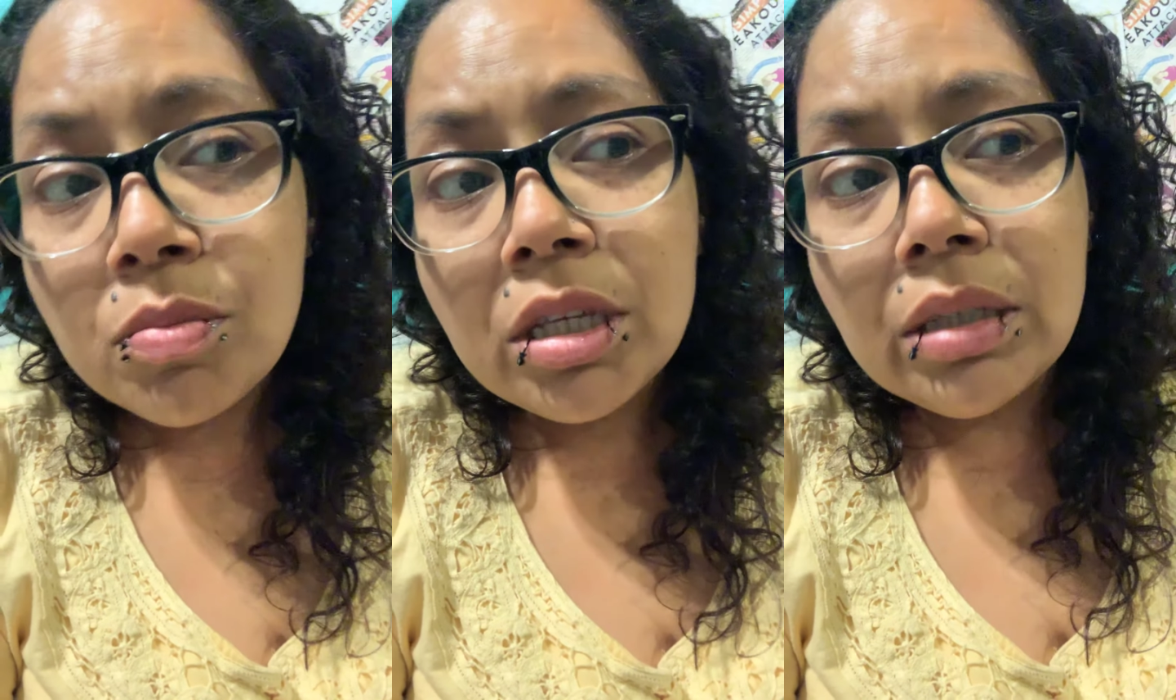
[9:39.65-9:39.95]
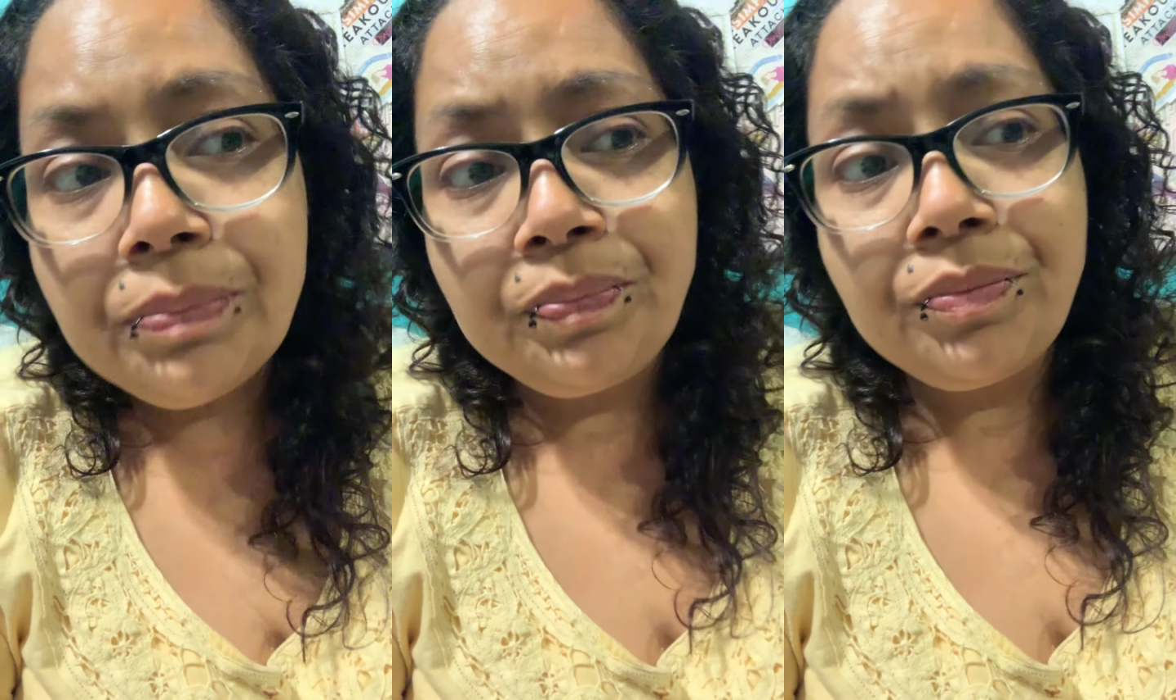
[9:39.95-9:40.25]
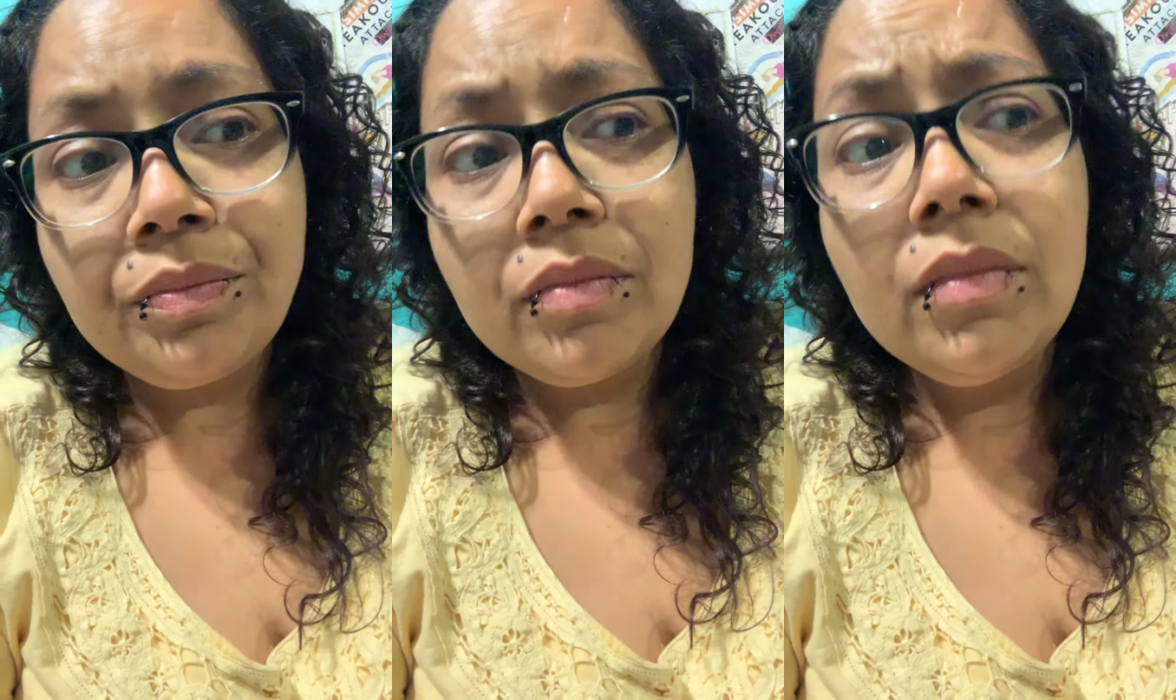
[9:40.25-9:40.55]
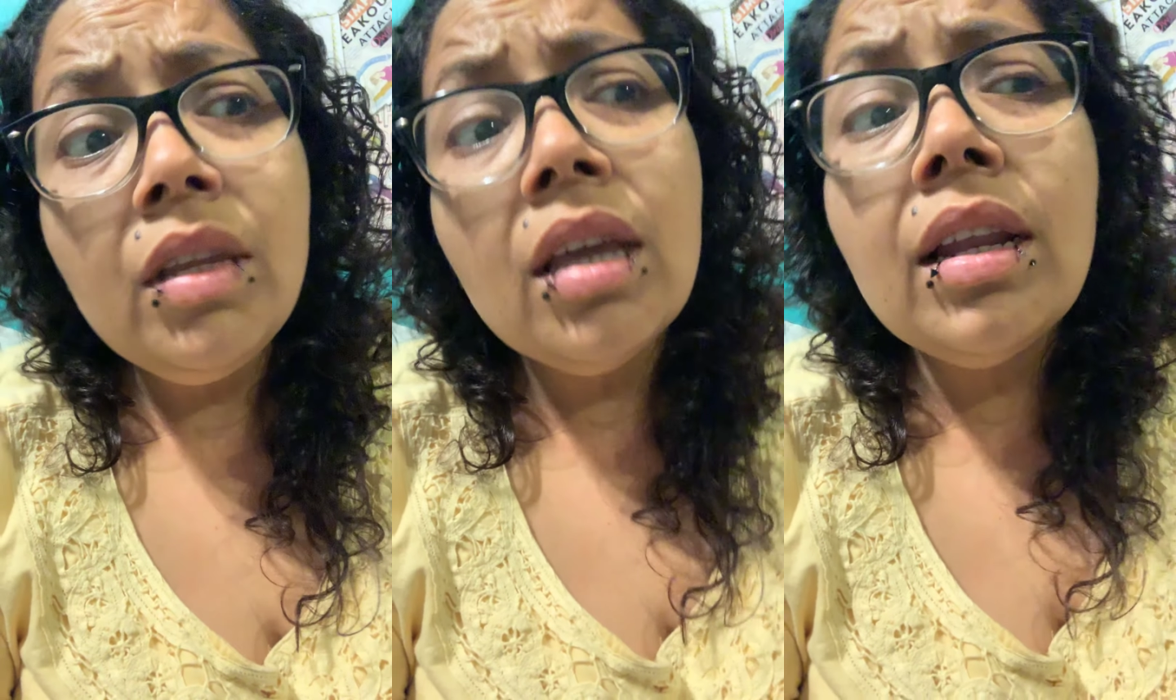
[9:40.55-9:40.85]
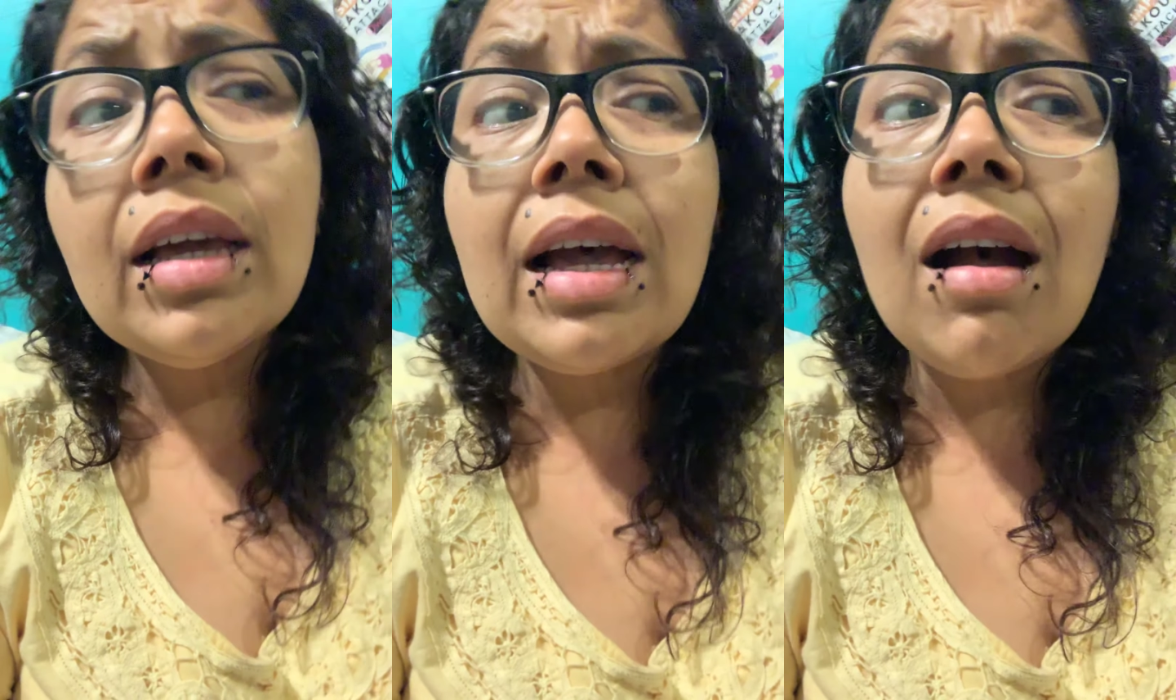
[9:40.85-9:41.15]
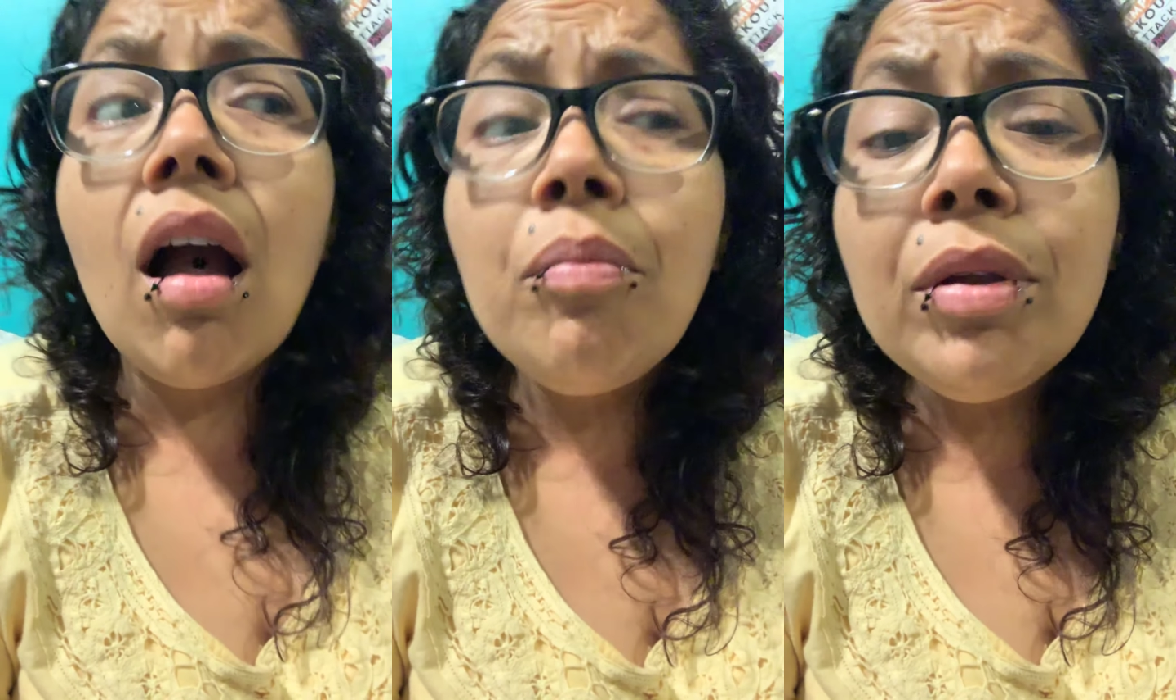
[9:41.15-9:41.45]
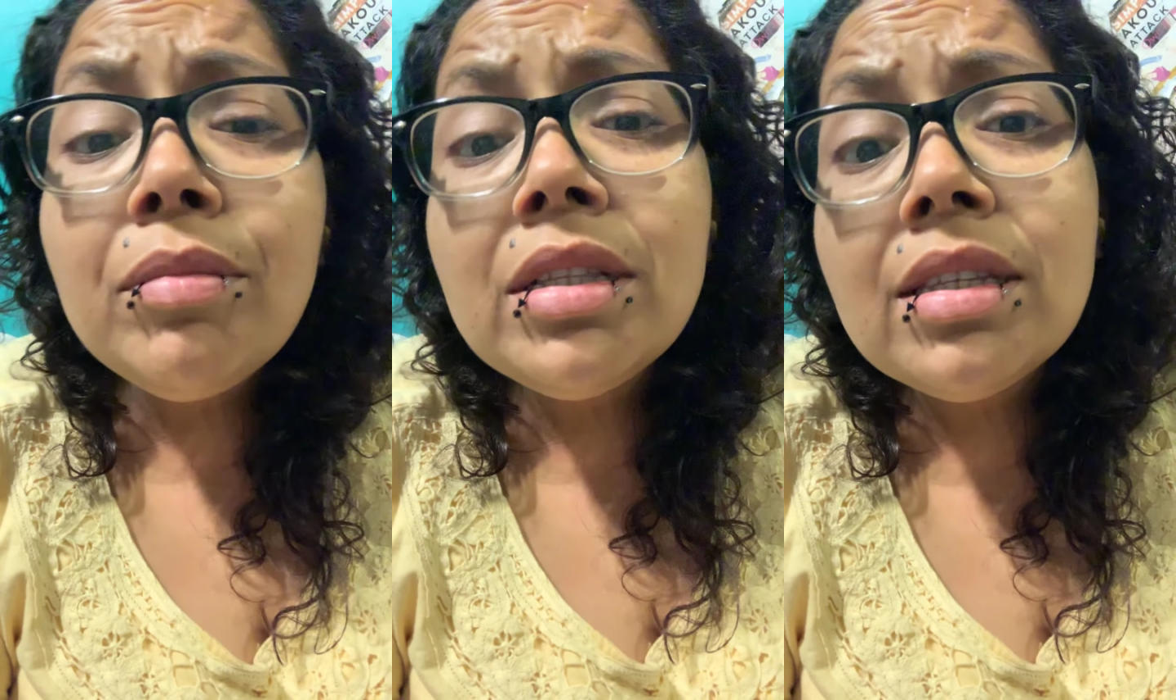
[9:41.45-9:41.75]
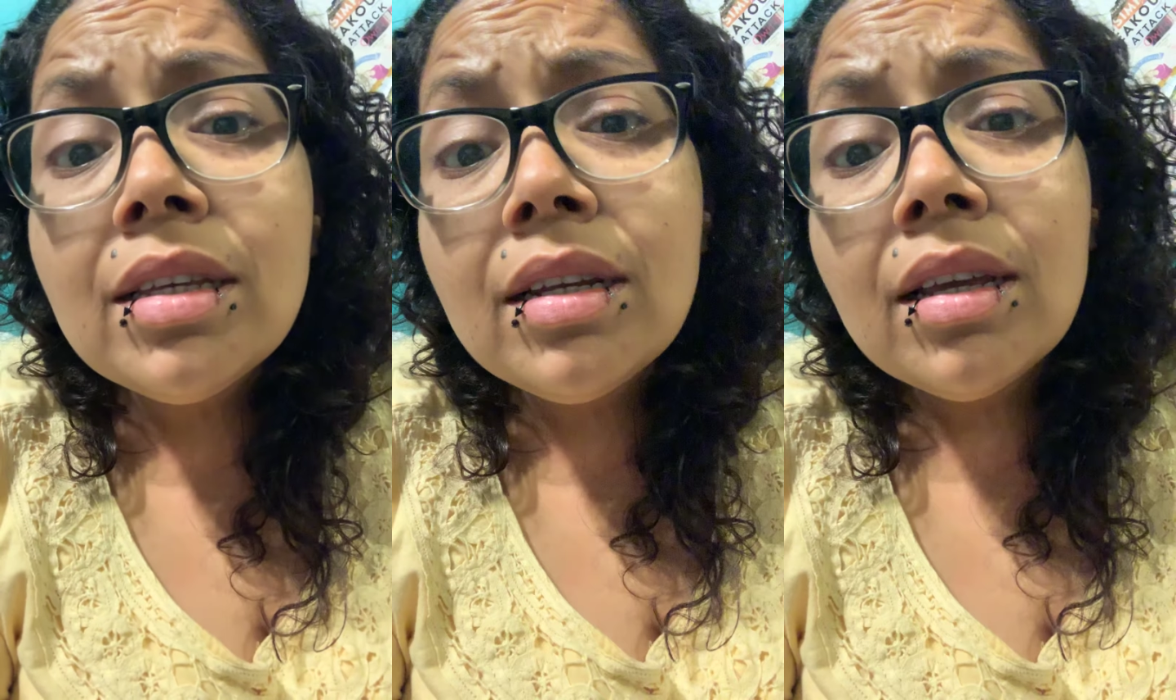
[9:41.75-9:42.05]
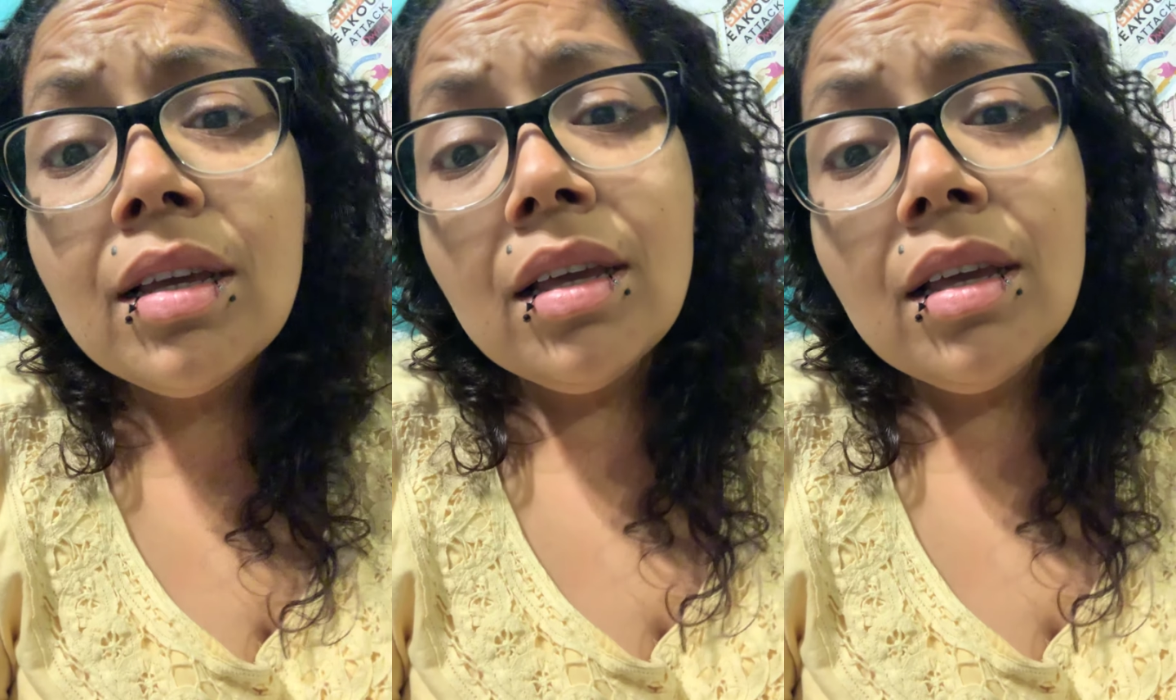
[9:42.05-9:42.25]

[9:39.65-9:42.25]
me and I get complimented,